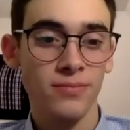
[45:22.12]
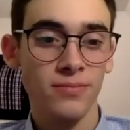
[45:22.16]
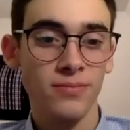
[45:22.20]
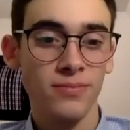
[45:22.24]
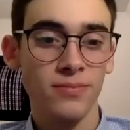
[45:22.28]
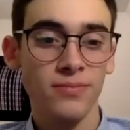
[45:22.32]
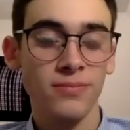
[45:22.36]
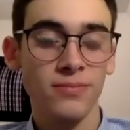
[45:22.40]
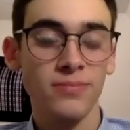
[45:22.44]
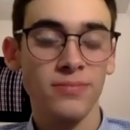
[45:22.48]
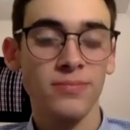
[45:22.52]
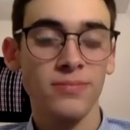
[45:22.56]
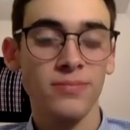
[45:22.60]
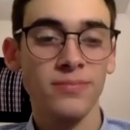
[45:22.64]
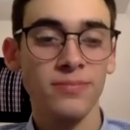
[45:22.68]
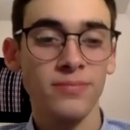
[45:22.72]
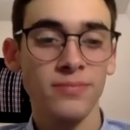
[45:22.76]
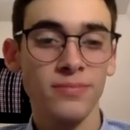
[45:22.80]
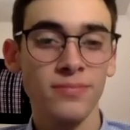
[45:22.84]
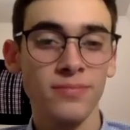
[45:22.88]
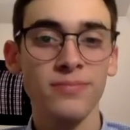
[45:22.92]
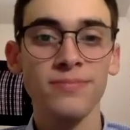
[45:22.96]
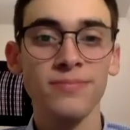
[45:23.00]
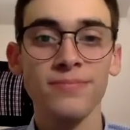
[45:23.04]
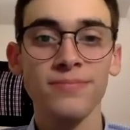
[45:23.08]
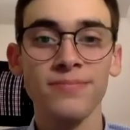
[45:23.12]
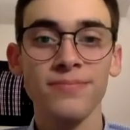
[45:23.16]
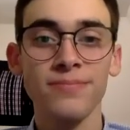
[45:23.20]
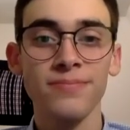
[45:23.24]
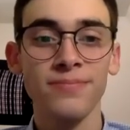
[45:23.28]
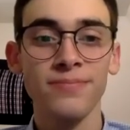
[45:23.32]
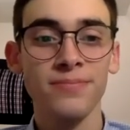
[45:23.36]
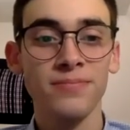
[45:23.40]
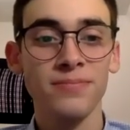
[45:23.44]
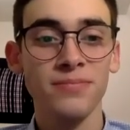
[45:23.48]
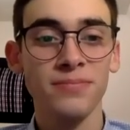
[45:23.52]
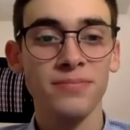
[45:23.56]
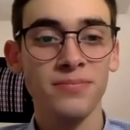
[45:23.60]

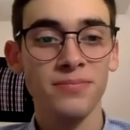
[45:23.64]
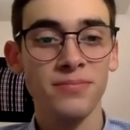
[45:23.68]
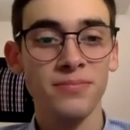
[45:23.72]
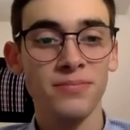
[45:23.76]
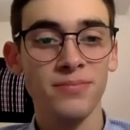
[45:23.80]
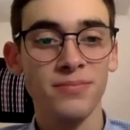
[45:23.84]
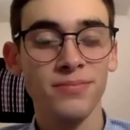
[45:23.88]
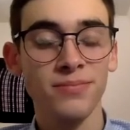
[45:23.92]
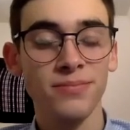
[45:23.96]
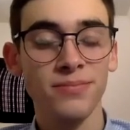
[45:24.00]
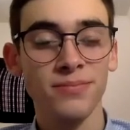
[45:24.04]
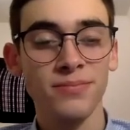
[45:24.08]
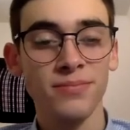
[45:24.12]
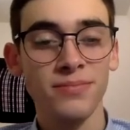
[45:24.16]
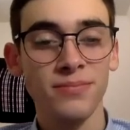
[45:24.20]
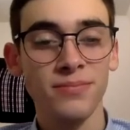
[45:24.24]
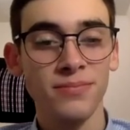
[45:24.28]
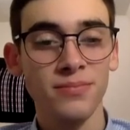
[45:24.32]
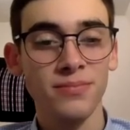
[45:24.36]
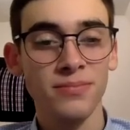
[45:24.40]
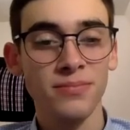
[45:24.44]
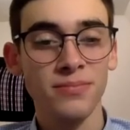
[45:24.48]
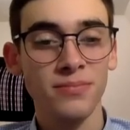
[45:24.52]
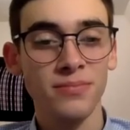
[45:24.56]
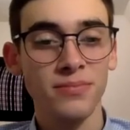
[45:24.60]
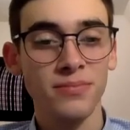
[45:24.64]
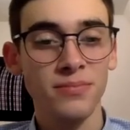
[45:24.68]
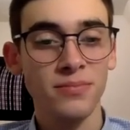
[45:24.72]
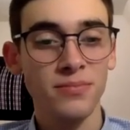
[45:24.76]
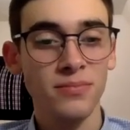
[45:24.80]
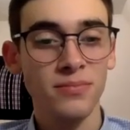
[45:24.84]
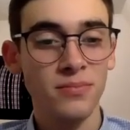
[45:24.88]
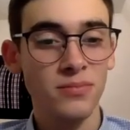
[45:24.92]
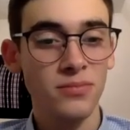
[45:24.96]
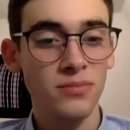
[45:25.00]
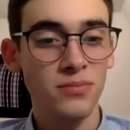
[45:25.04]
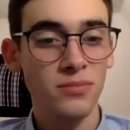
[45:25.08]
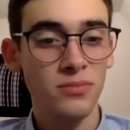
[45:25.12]

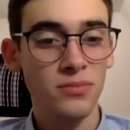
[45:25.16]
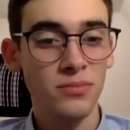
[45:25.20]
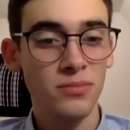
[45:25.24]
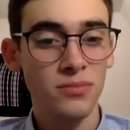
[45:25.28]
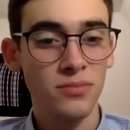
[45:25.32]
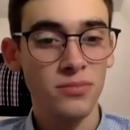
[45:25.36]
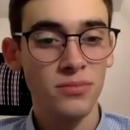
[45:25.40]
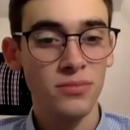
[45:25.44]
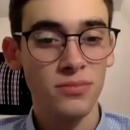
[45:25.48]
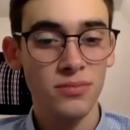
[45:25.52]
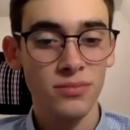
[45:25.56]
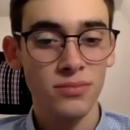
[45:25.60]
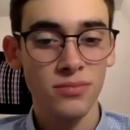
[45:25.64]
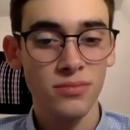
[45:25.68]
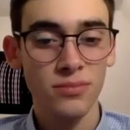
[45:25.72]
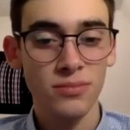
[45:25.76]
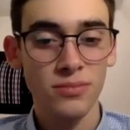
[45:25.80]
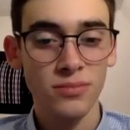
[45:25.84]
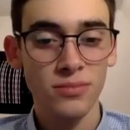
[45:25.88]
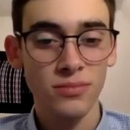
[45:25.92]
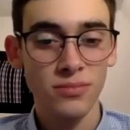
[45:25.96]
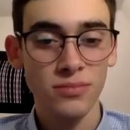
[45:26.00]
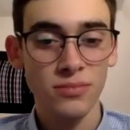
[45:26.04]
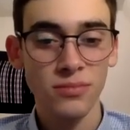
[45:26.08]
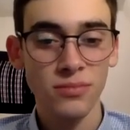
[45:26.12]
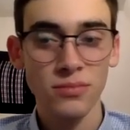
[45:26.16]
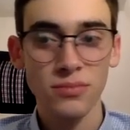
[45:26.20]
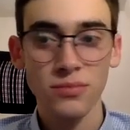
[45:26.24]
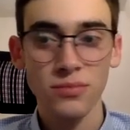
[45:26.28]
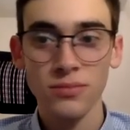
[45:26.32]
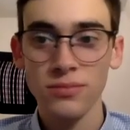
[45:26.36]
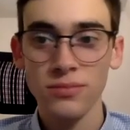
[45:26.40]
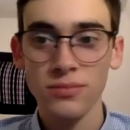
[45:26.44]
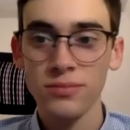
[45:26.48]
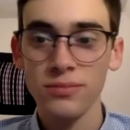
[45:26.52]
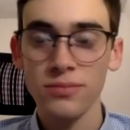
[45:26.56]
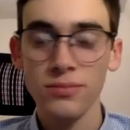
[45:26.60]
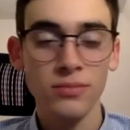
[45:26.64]

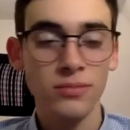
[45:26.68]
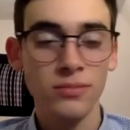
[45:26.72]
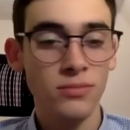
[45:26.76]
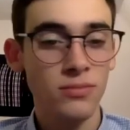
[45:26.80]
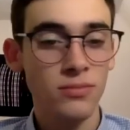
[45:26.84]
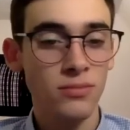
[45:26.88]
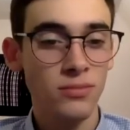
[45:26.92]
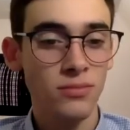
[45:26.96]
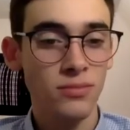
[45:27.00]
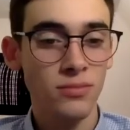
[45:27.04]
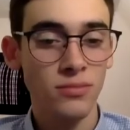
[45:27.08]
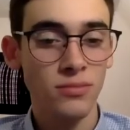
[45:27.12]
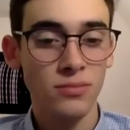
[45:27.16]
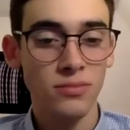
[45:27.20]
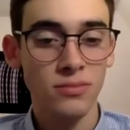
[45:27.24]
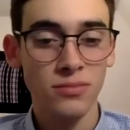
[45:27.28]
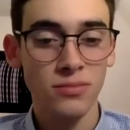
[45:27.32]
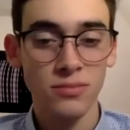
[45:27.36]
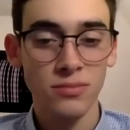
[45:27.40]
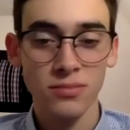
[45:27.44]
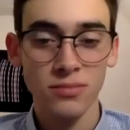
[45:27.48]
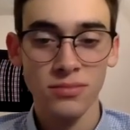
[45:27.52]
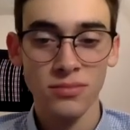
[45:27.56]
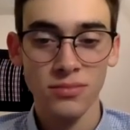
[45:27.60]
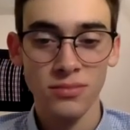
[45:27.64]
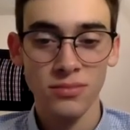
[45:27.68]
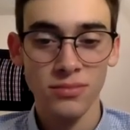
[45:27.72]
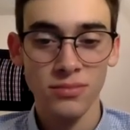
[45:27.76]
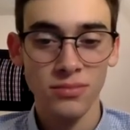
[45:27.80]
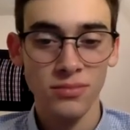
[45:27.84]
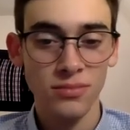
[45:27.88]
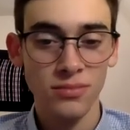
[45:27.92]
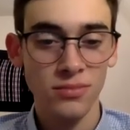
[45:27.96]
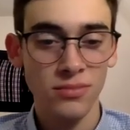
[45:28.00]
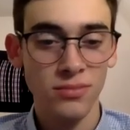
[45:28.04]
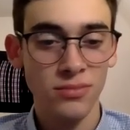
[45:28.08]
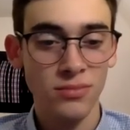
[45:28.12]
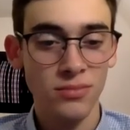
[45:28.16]

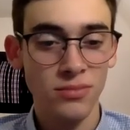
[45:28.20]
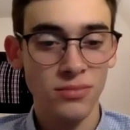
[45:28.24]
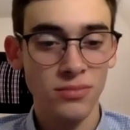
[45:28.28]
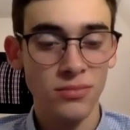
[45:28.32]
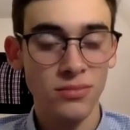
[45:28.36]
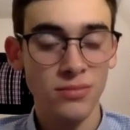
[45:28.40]
(not speaking)